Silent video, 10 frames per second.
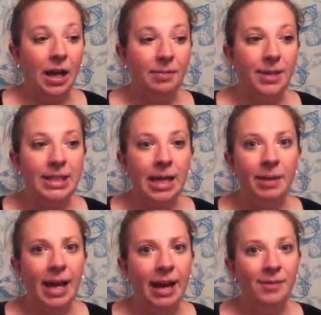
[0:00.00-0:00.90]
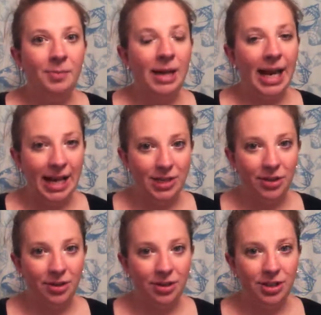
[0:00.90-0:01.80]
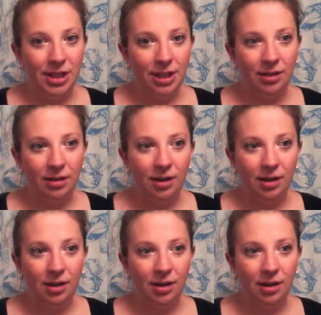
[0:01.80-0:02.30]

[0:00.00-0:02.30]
This time I haven't been as thirsty.